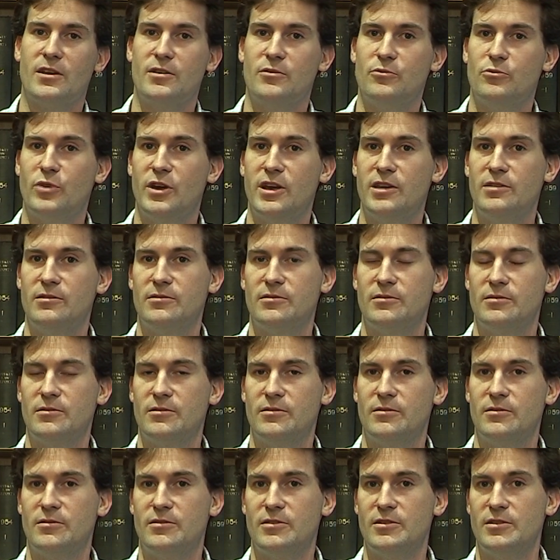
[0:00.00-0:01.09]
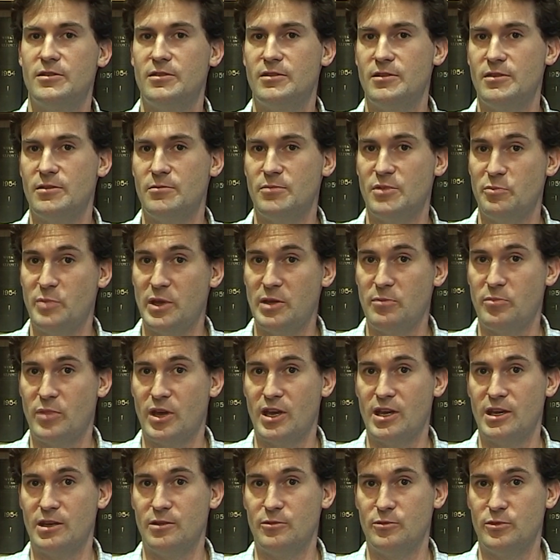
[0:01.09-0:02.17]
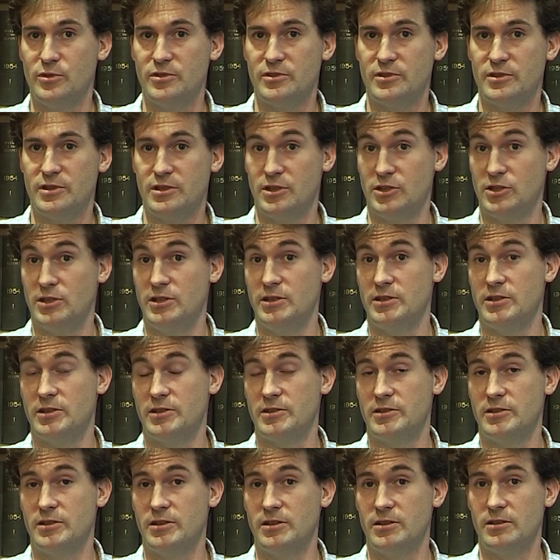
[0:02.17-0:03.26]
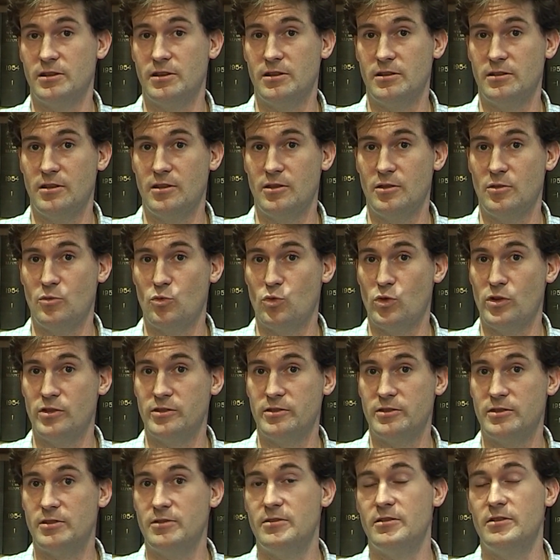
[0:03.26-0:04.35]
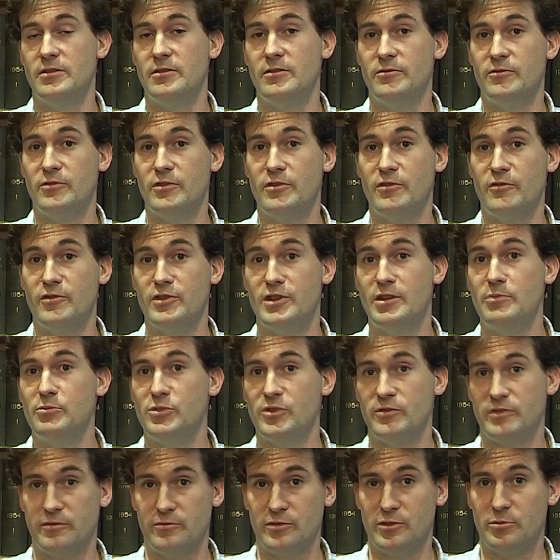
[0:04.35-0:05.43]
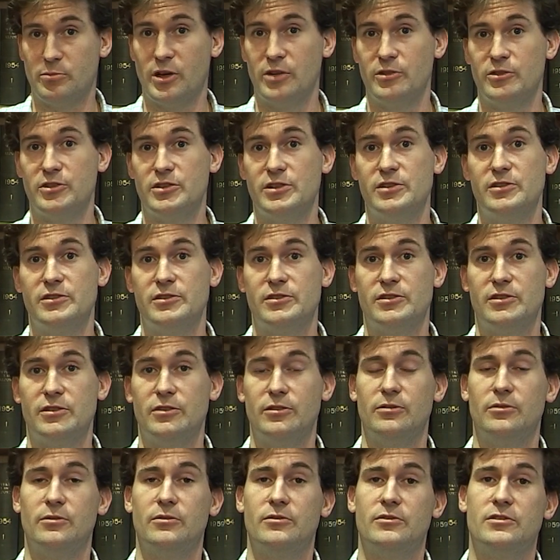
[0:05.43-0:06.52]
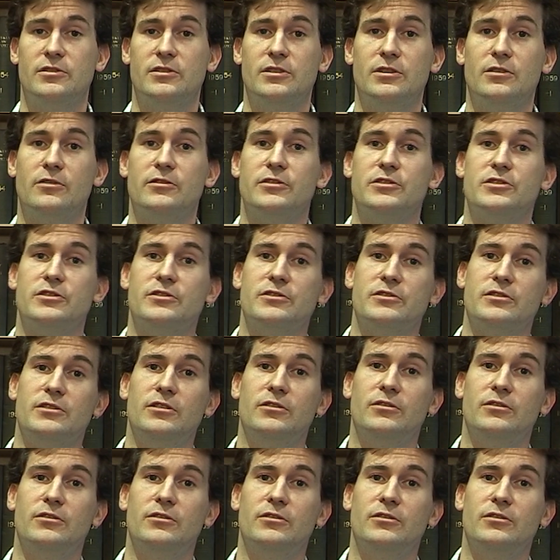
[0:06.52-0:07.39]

When the Big Bang was initially just one of a number of different approaches to the origins of the